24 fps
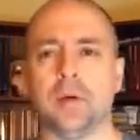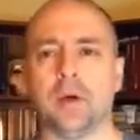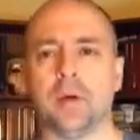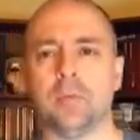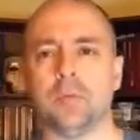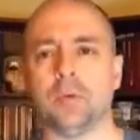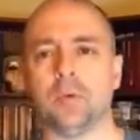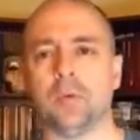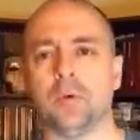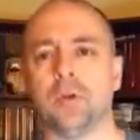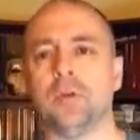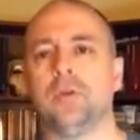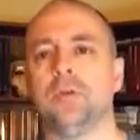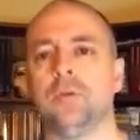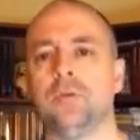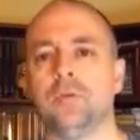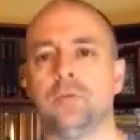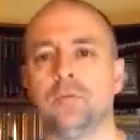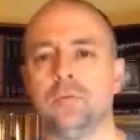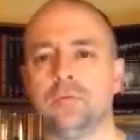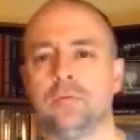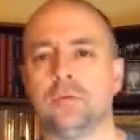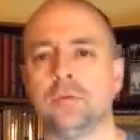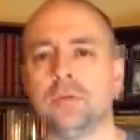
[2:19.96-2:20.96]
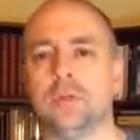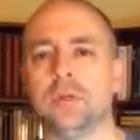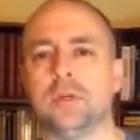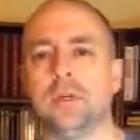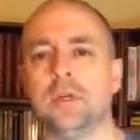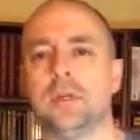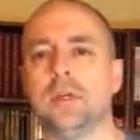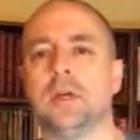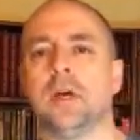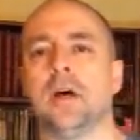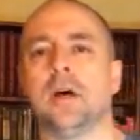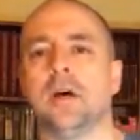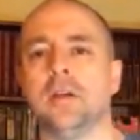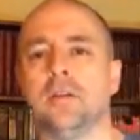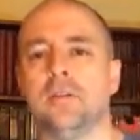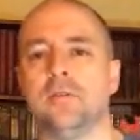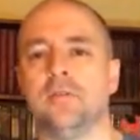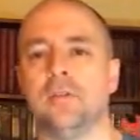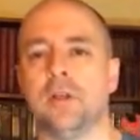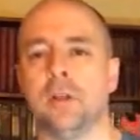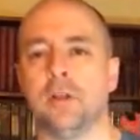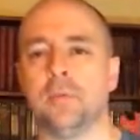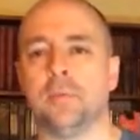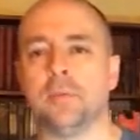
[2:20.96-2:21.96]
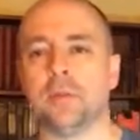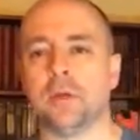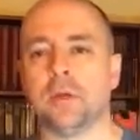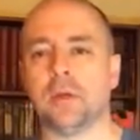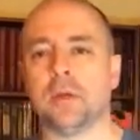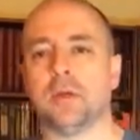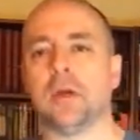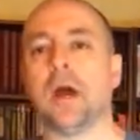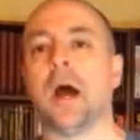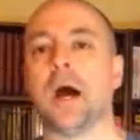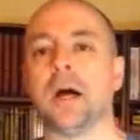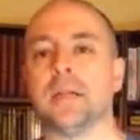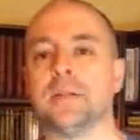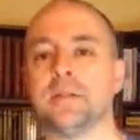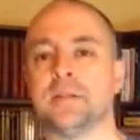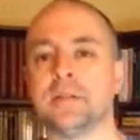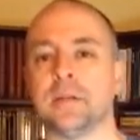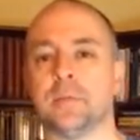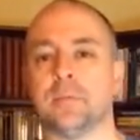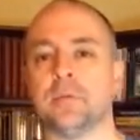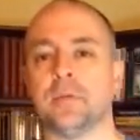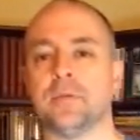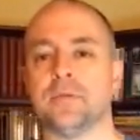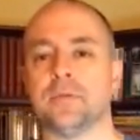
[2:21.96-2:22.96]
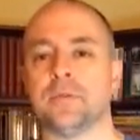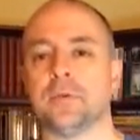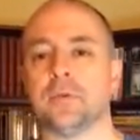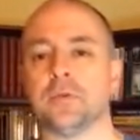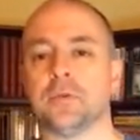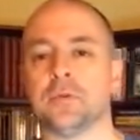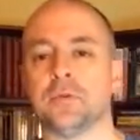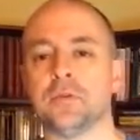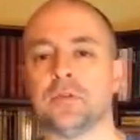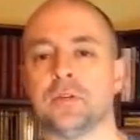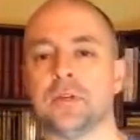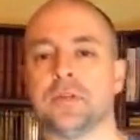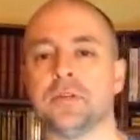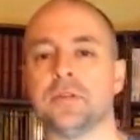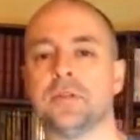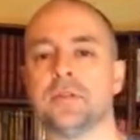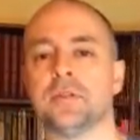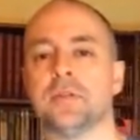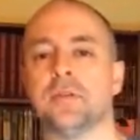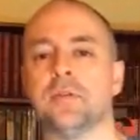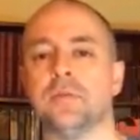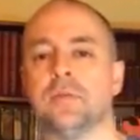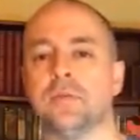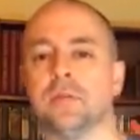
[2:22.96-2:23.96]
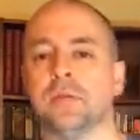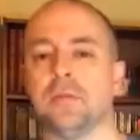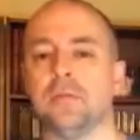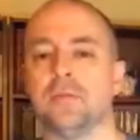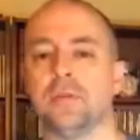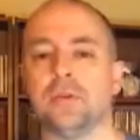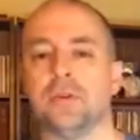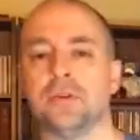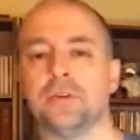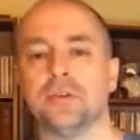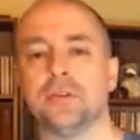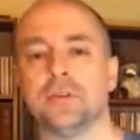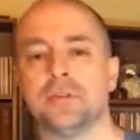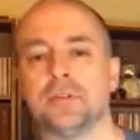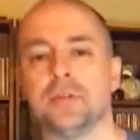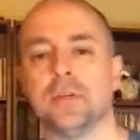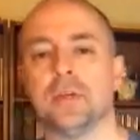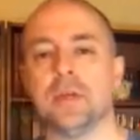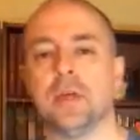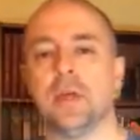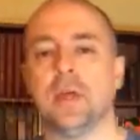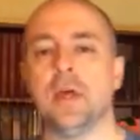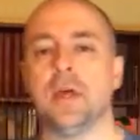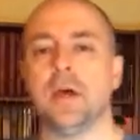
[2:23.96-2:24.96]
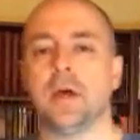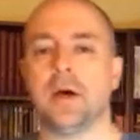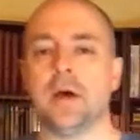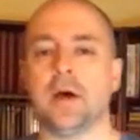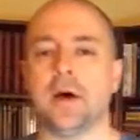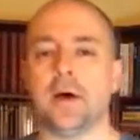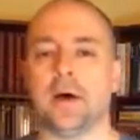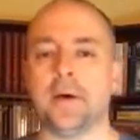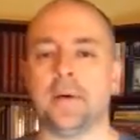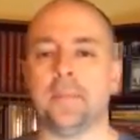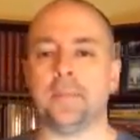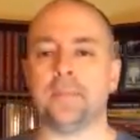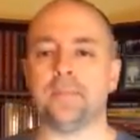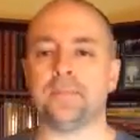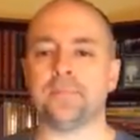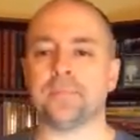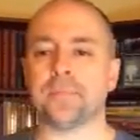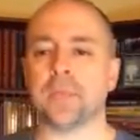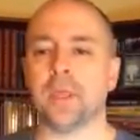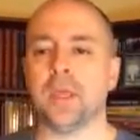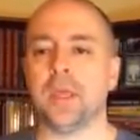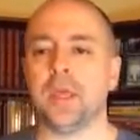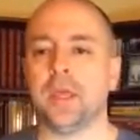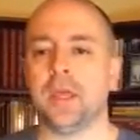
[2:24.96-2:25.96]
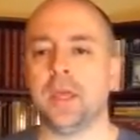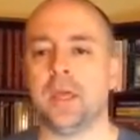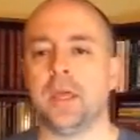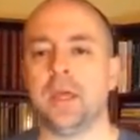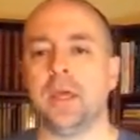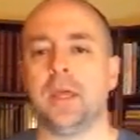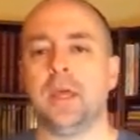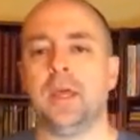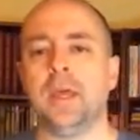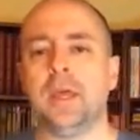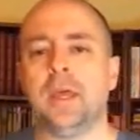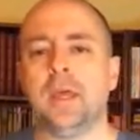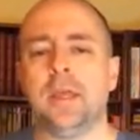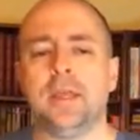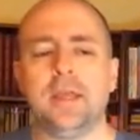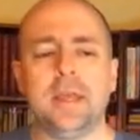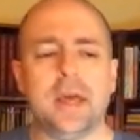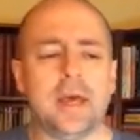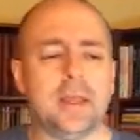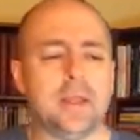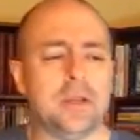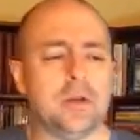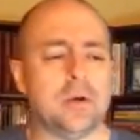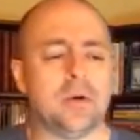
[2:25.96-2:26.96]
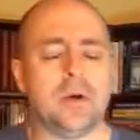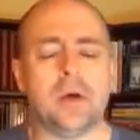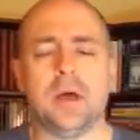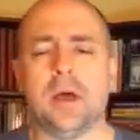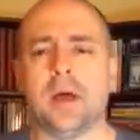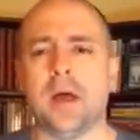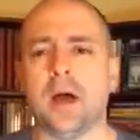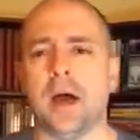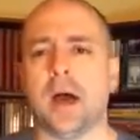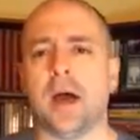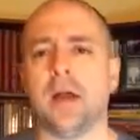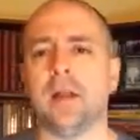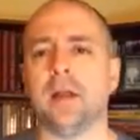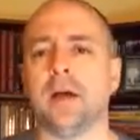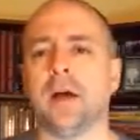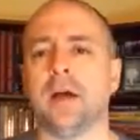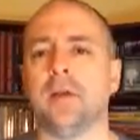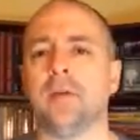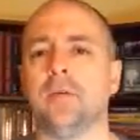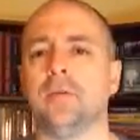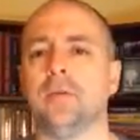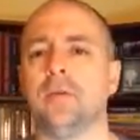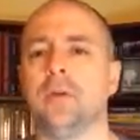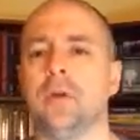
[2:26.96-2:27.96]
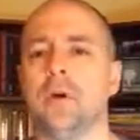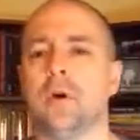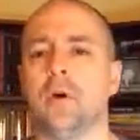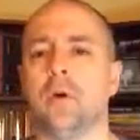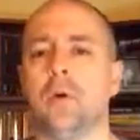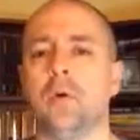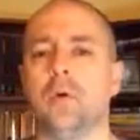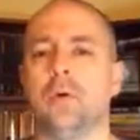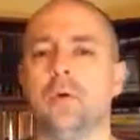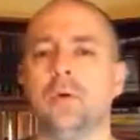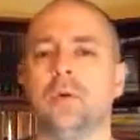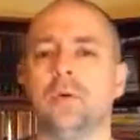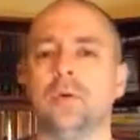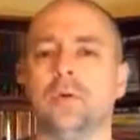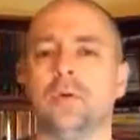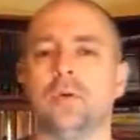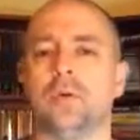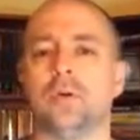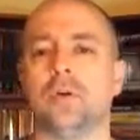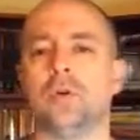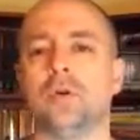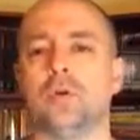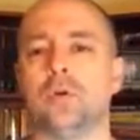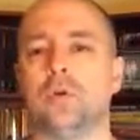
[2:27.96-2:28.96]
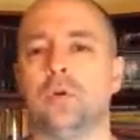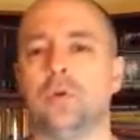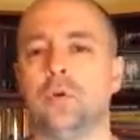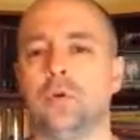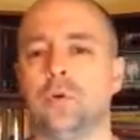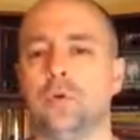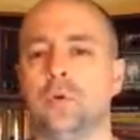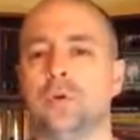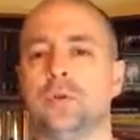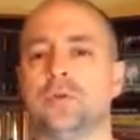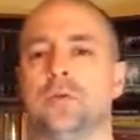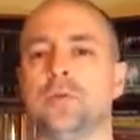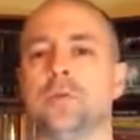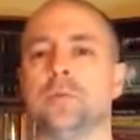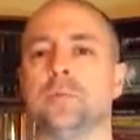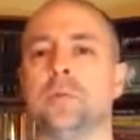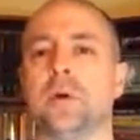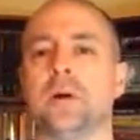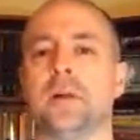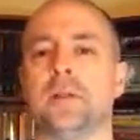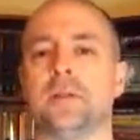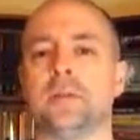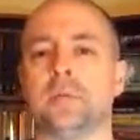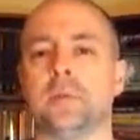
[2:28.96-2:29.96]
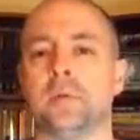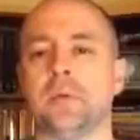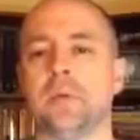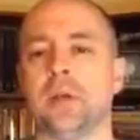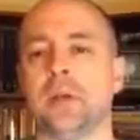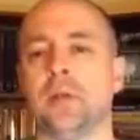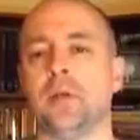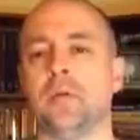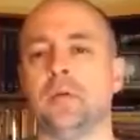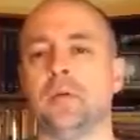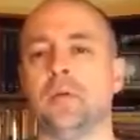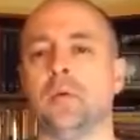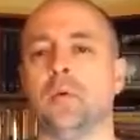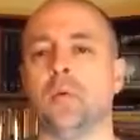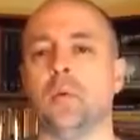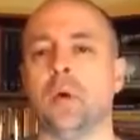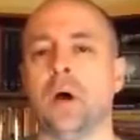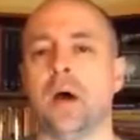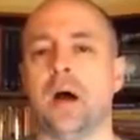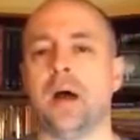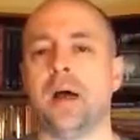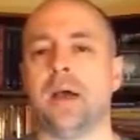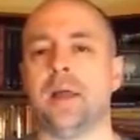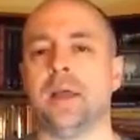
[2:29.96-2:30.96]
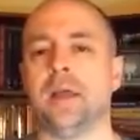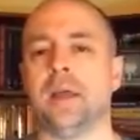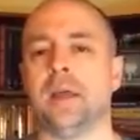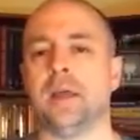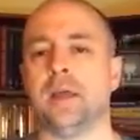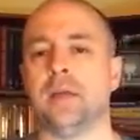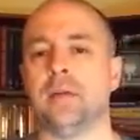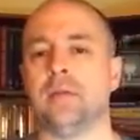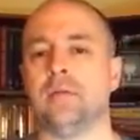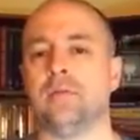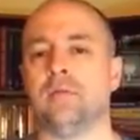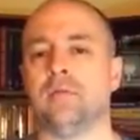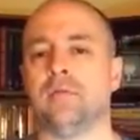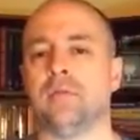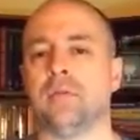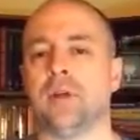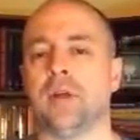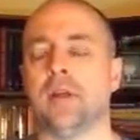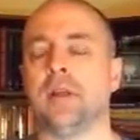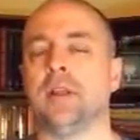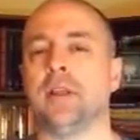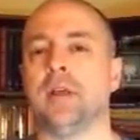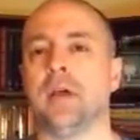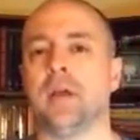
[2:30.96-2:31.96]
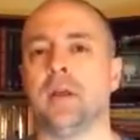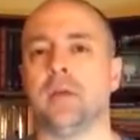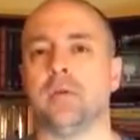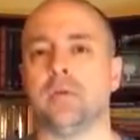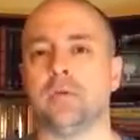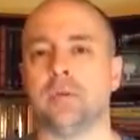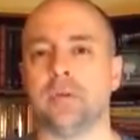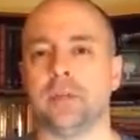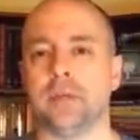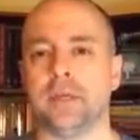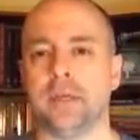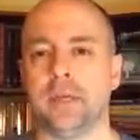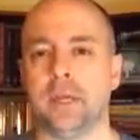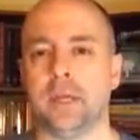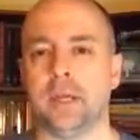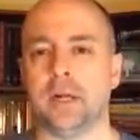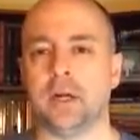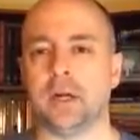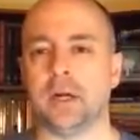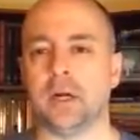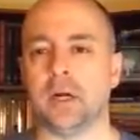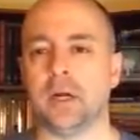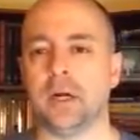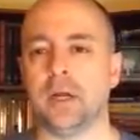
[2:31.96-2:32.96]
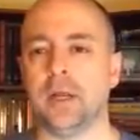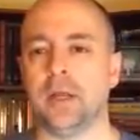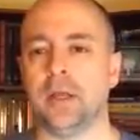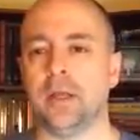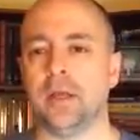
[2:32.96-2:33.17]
the one who developed the concept of social justice convergence. I don't know who was responsible, and I don't know why, and frankly, I don't really care.